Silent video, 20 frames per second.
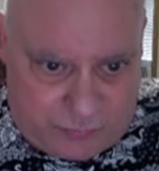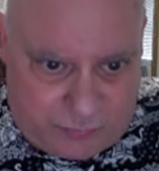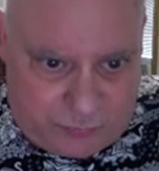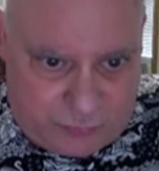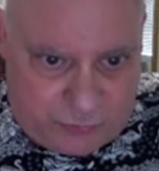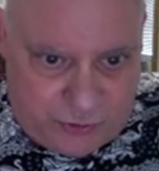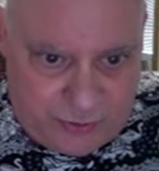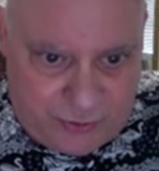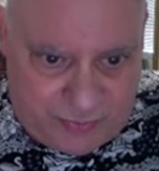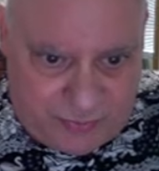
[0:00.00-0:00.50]

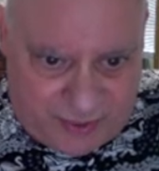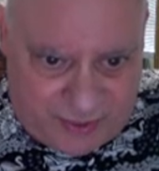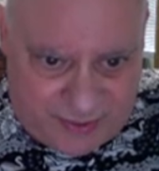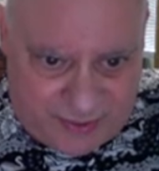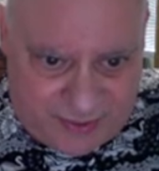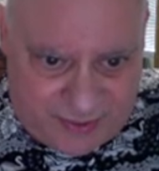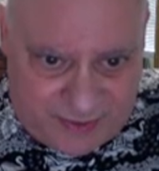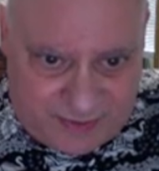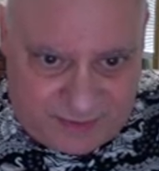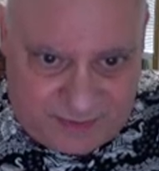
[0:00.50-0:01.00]

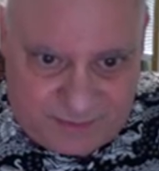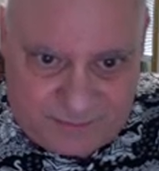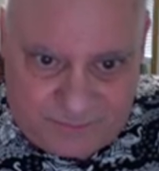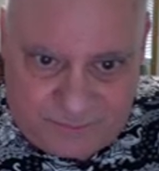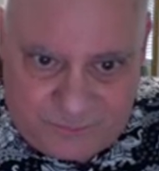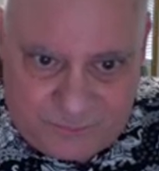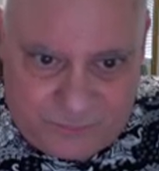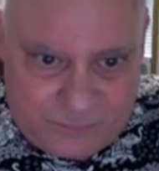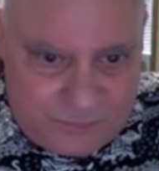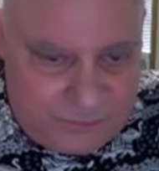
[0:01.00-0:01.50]
pre-malignant
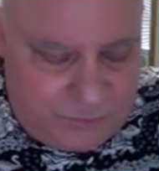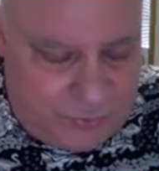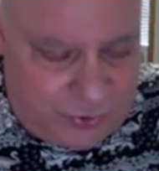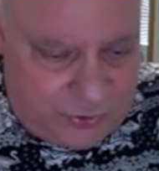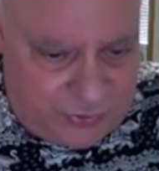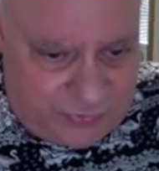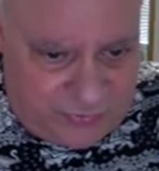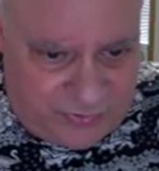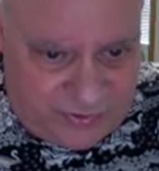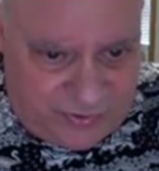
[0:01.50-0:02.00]
part
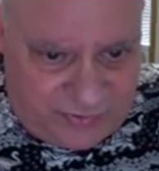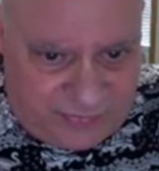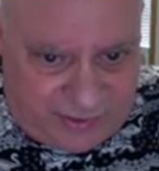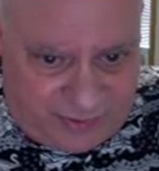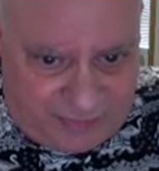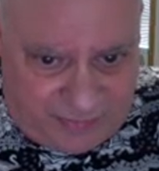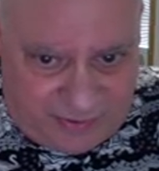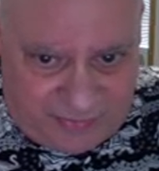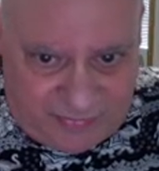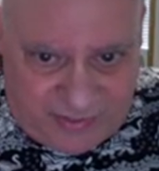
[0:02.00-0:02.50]
of the
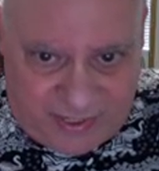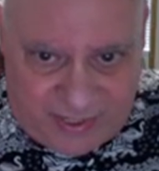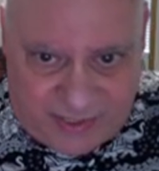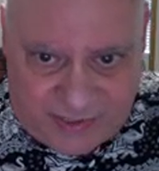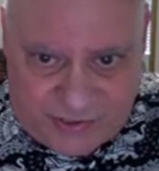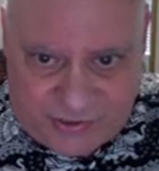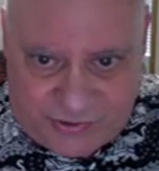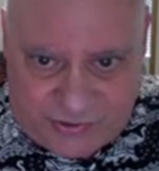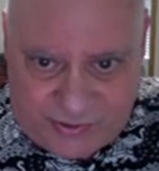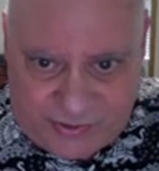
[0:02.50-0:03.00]
development of
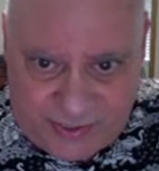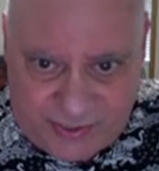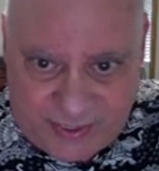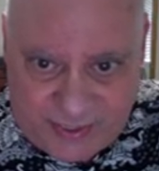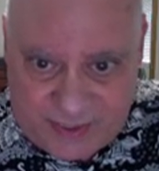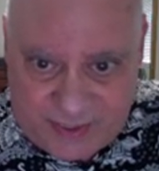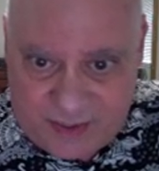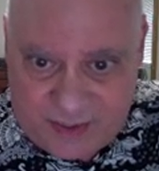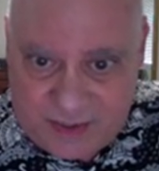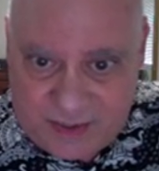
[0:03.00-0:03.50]
cancer, and
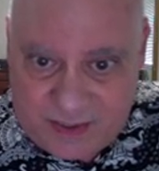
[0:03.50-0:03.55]
then